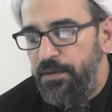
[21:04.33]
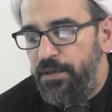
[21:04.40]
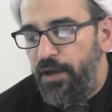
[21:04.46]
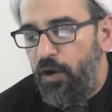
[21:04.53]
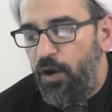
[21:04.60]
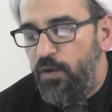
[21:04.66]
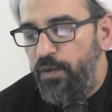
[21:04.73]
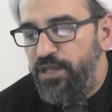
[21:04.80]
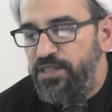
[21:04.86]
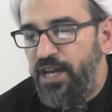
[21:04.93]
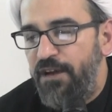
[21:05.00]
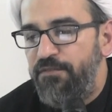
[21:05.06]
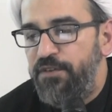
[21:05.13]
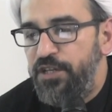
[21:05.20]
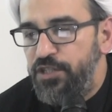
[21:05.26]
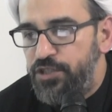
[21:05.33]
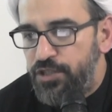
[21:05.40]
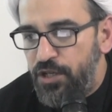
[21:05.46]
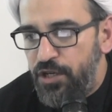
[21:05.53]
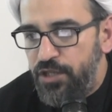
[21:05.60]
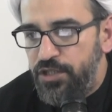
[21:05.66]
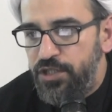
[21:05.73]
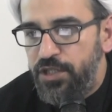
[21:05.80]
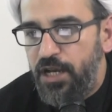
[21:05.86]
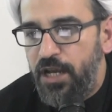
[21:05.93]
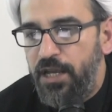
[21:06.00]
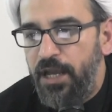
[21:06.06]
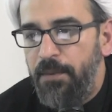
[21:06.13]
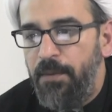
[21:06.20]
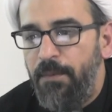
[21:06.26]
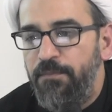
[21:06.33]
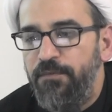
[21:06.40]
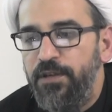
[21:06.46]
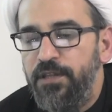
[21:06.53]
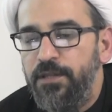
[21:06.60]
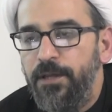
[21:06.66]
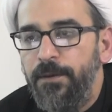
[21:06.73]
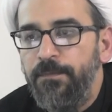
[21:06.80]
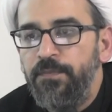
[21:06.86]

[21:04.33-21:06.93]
they always have research came up with